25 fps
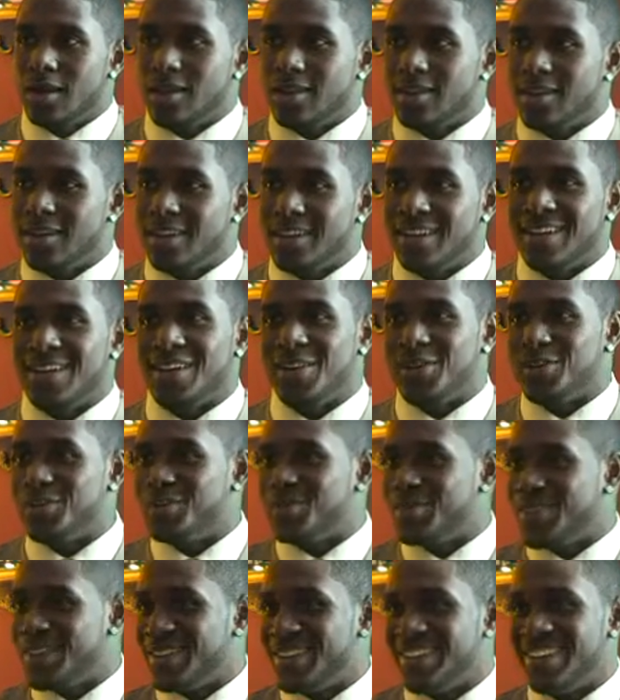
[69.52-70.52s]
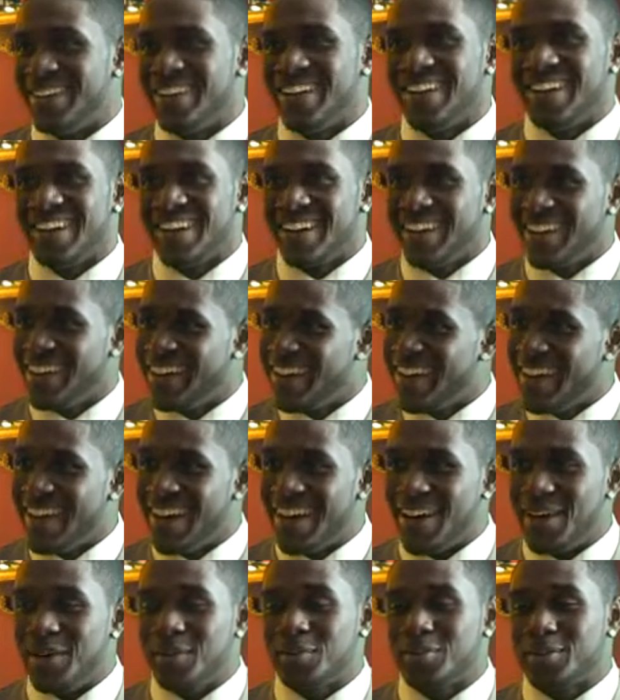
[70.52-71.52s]
Yeah,
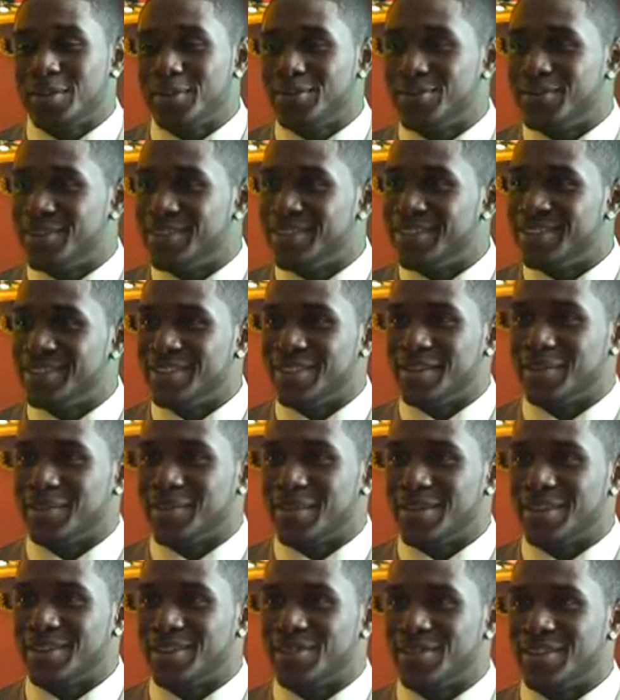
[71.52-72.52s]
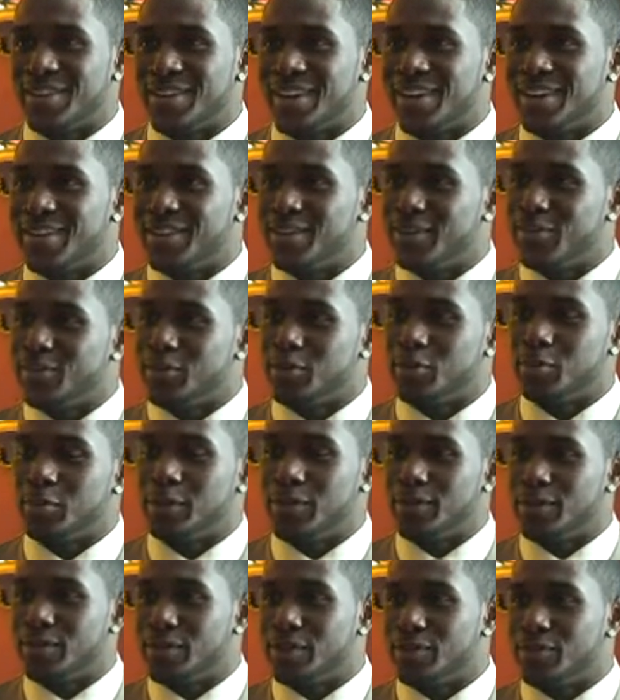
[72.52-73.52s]
I'll play for any team. I don't care. I love just
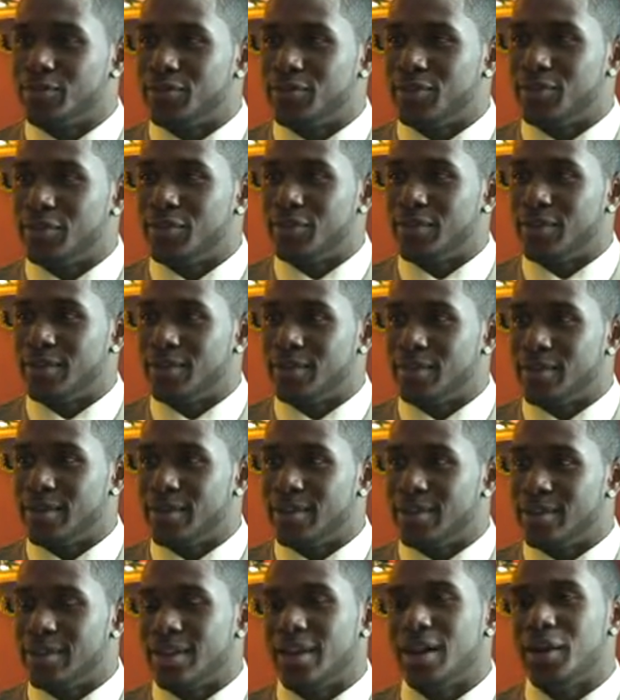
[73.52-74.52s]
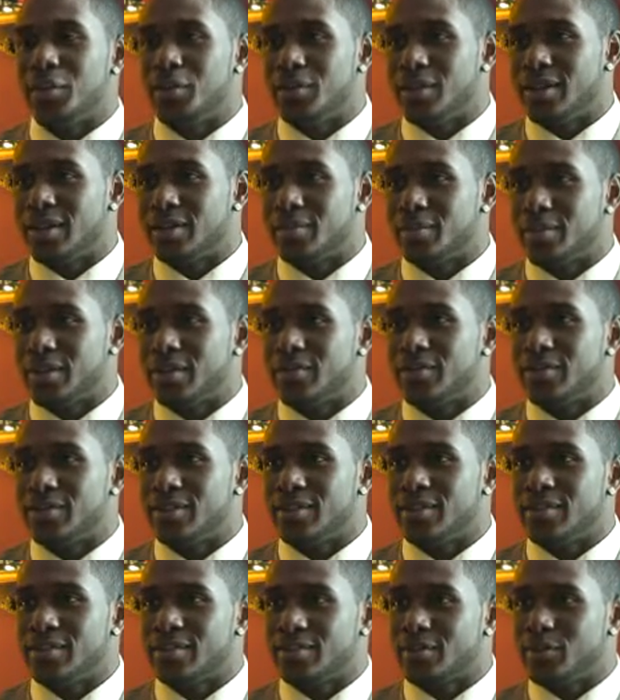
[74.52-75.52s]
being in the NFL, man. But, yeah, I would like to play
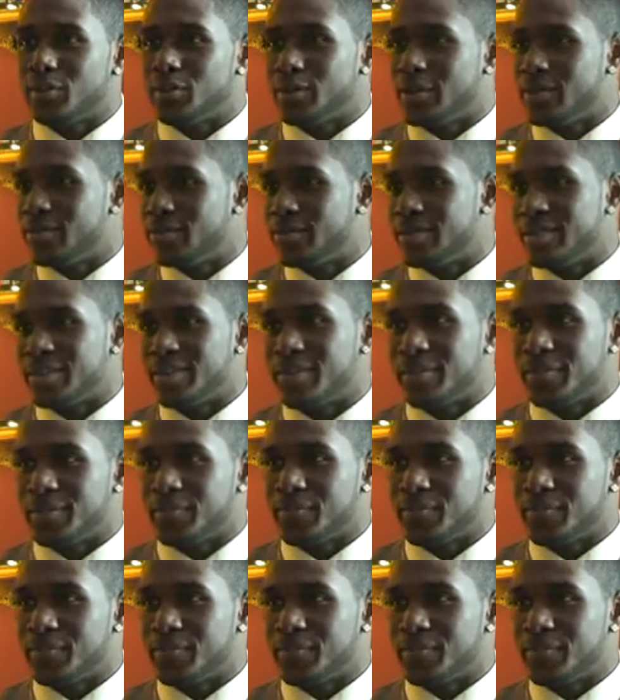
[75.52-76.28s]
for whatever team.